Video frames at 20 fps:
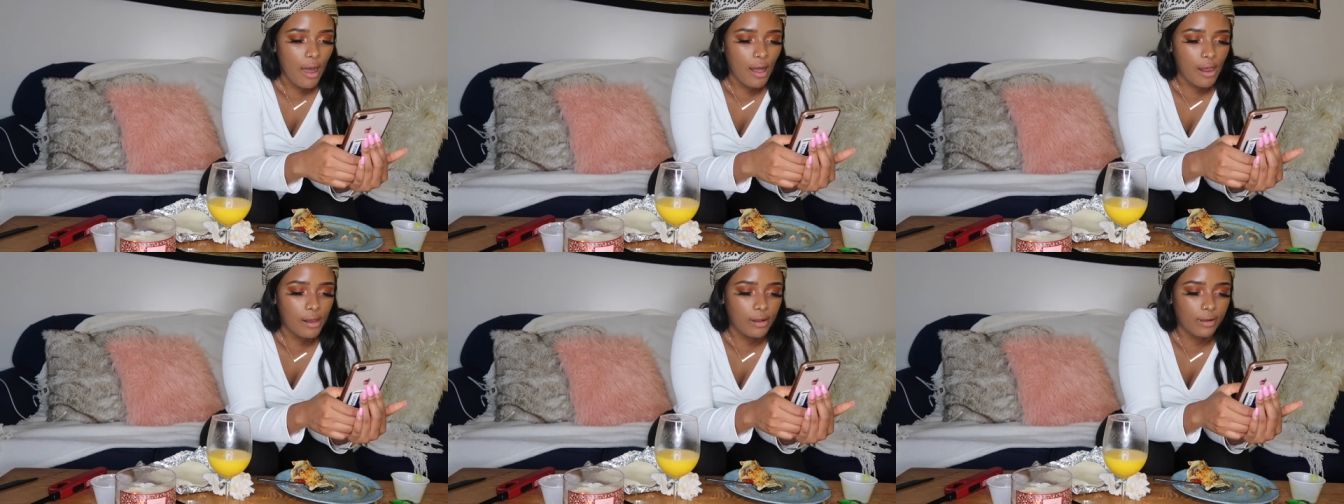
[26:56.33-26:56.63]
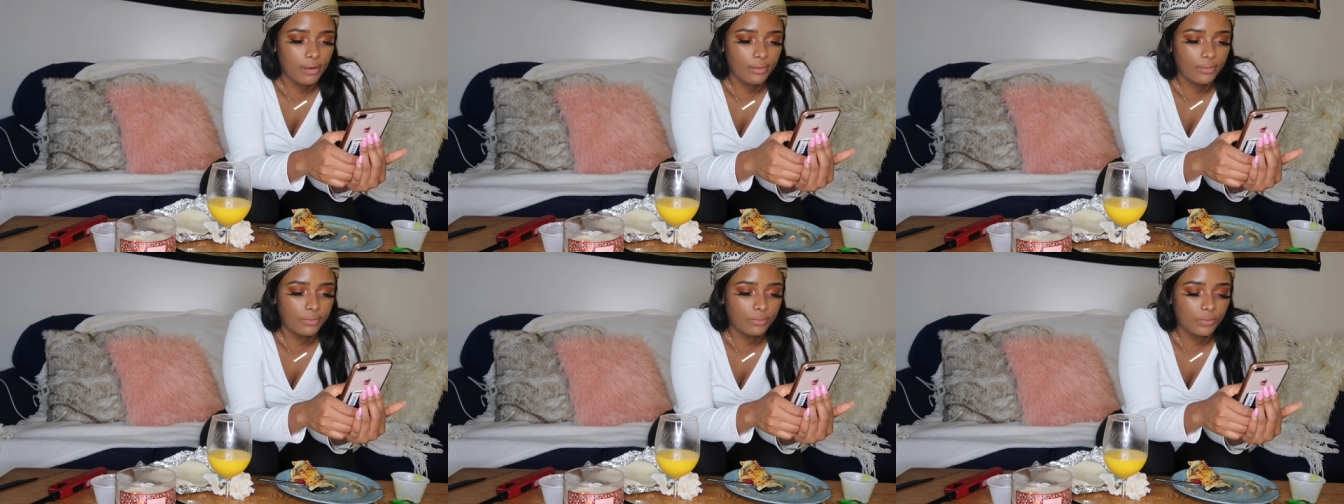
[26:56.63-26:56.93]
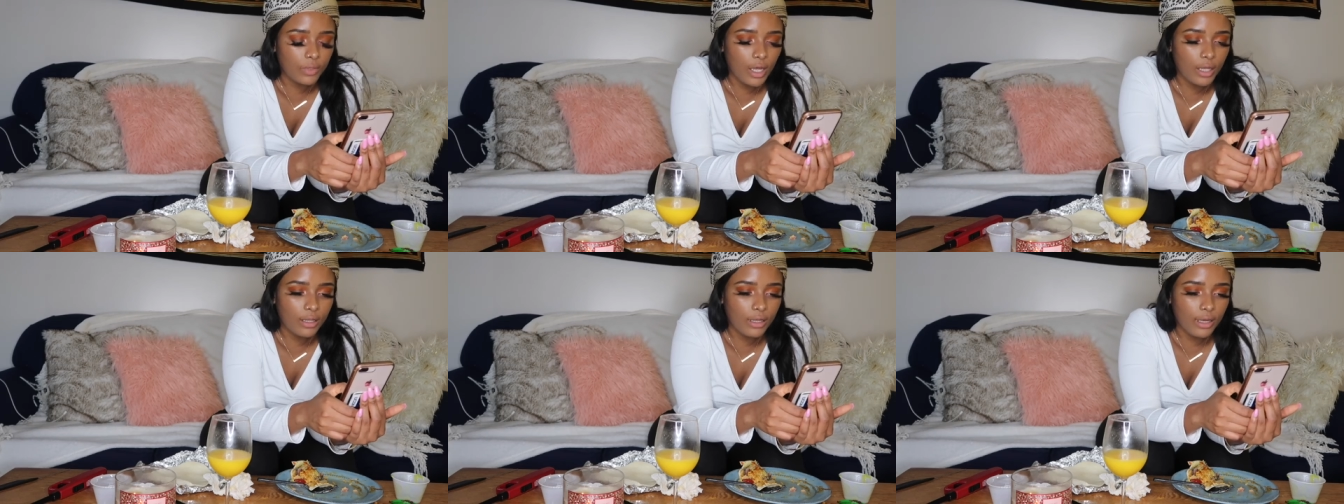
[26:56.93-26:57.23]

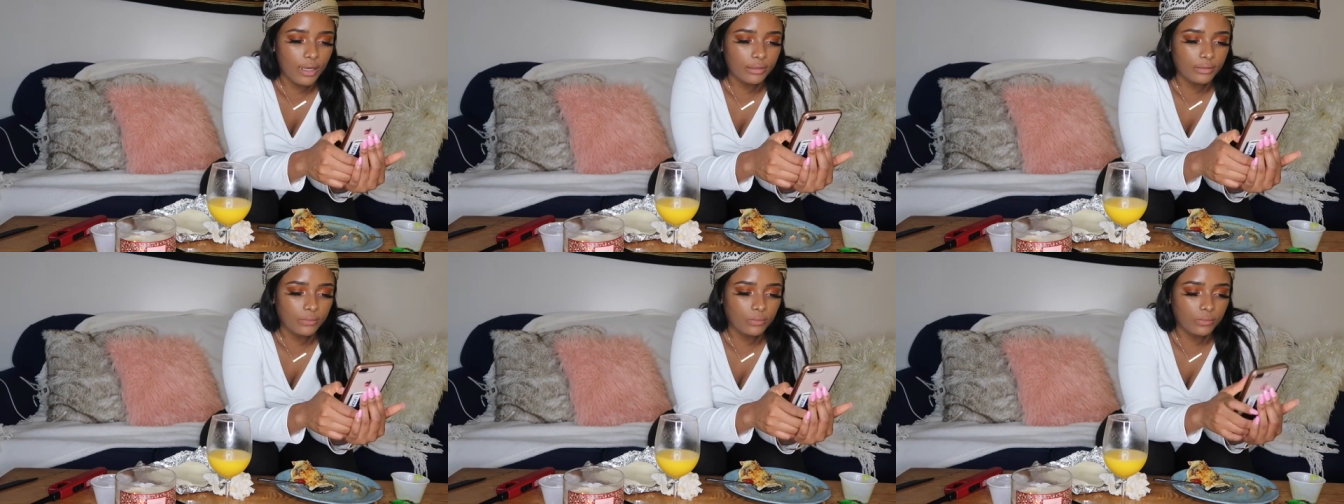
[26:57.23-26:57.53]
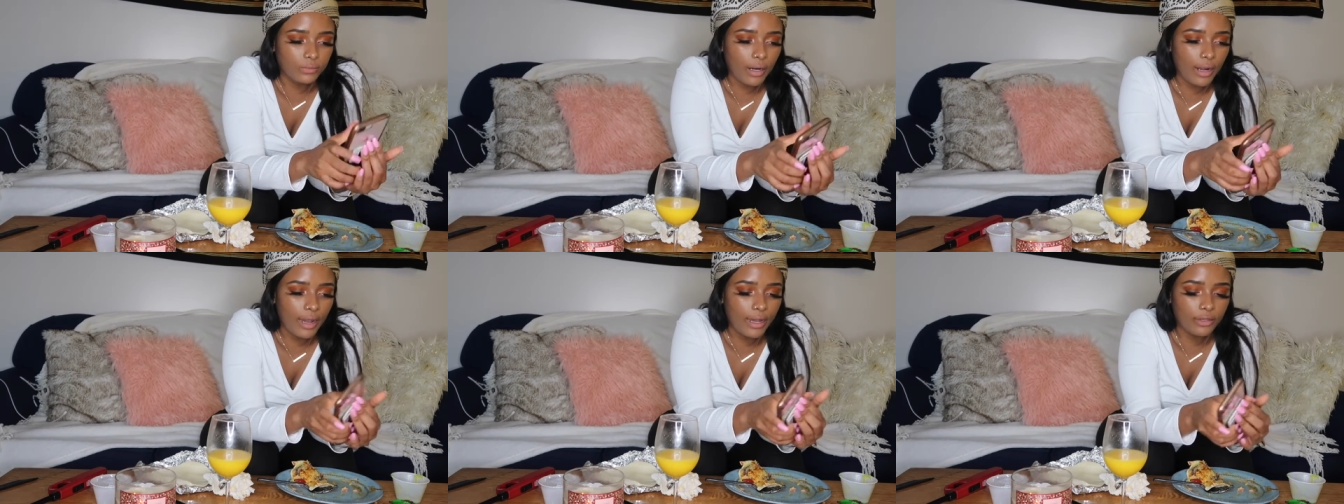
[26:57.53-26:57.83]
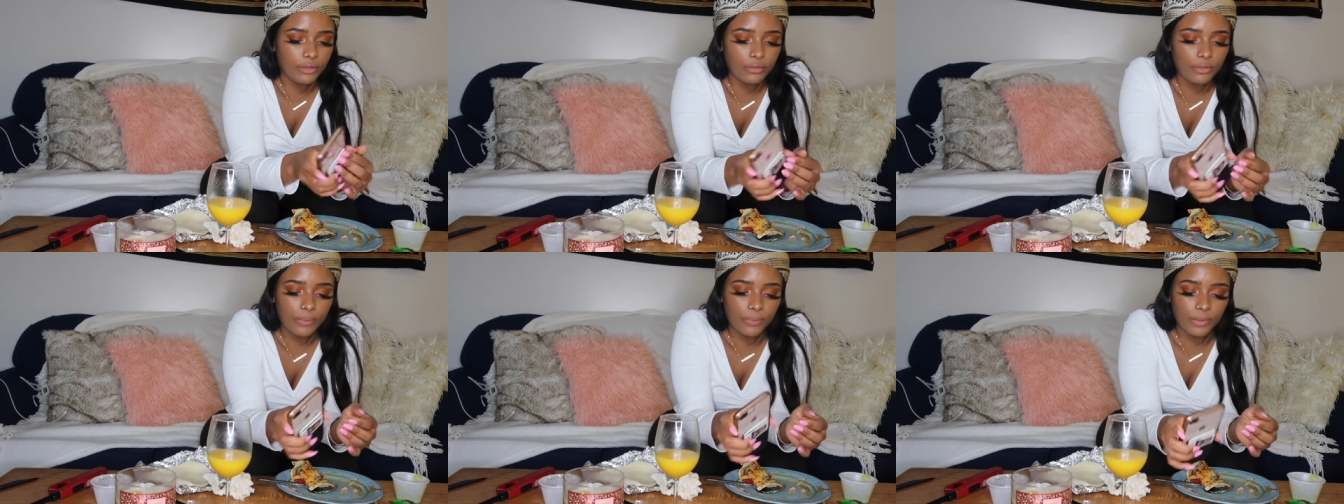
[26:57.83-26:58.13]
And then
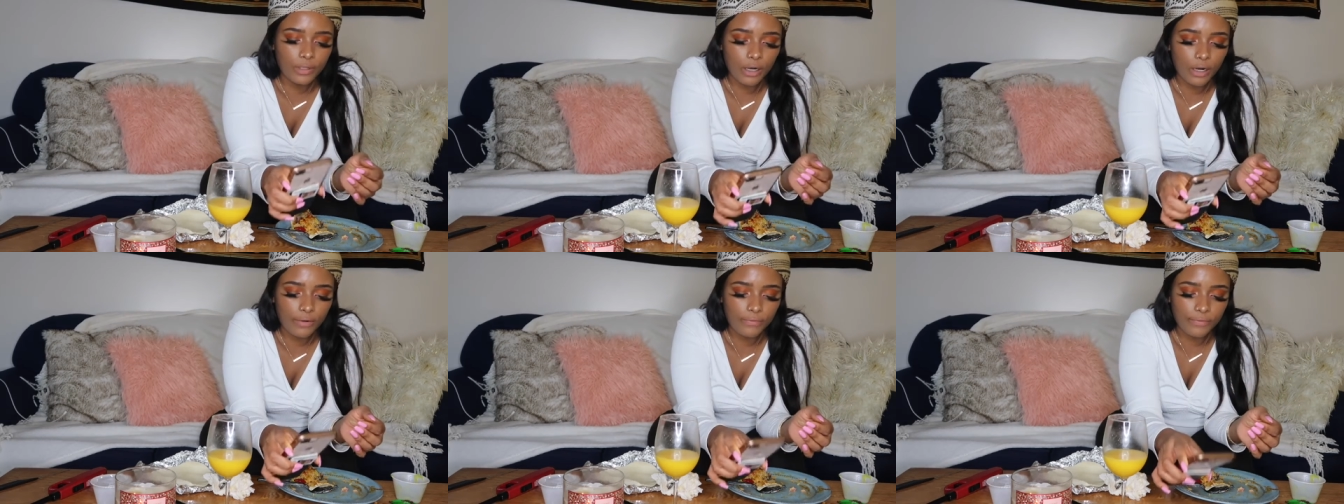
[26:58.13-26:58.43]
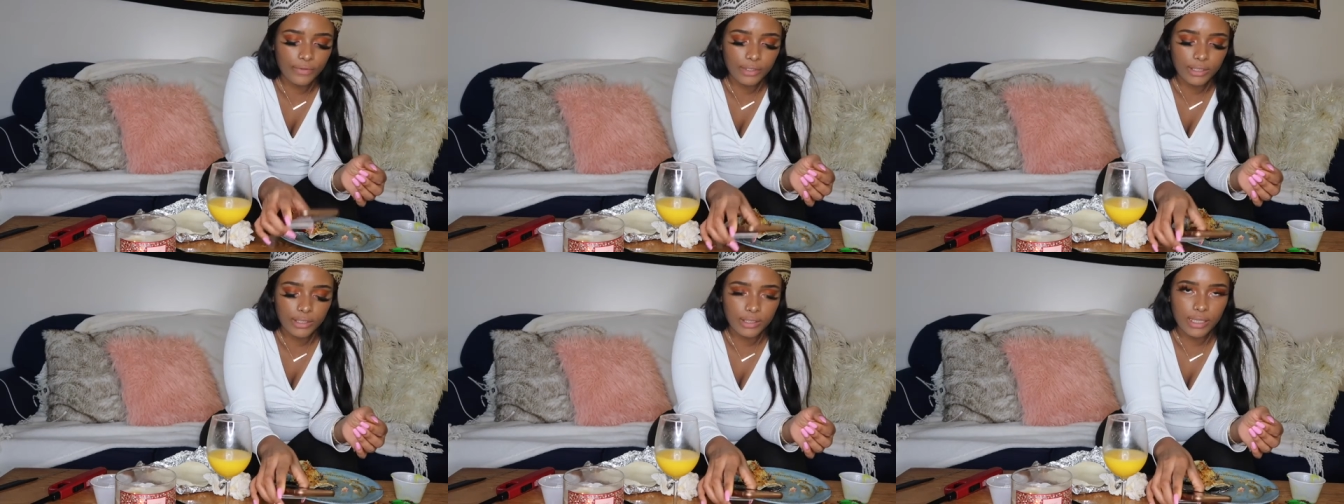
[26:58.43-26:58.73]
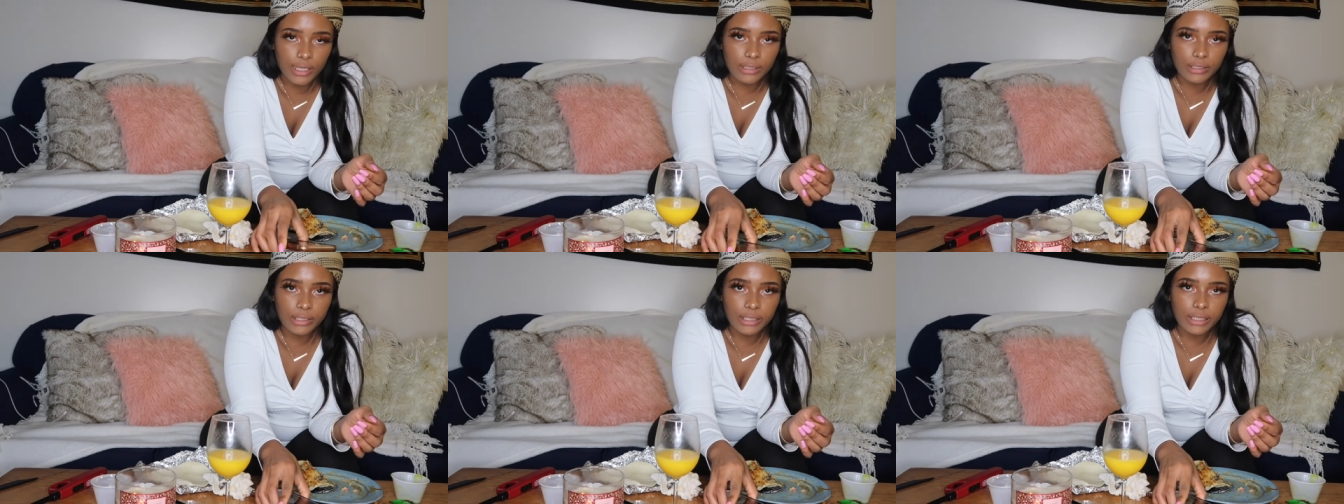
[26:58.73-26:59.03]
I grew up in Hartford,
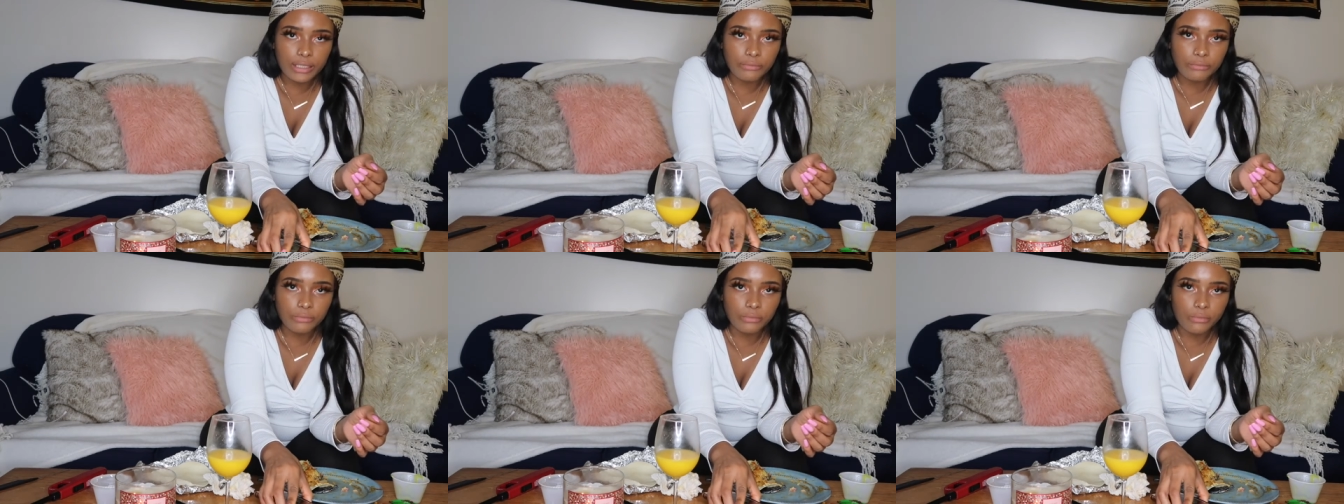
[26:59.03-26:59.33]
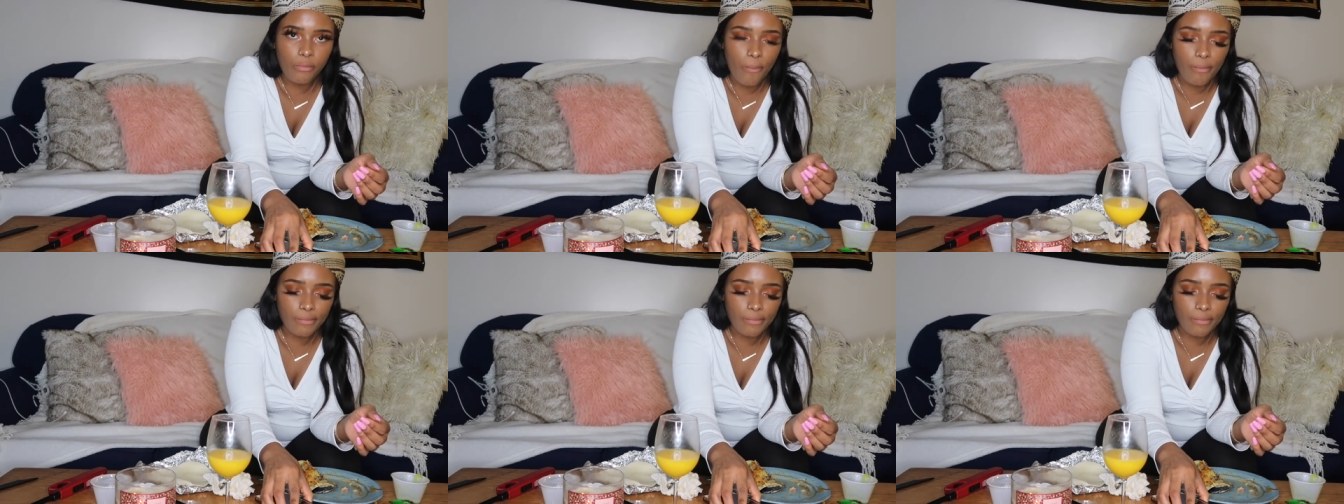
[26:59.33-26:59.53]
Connecticut.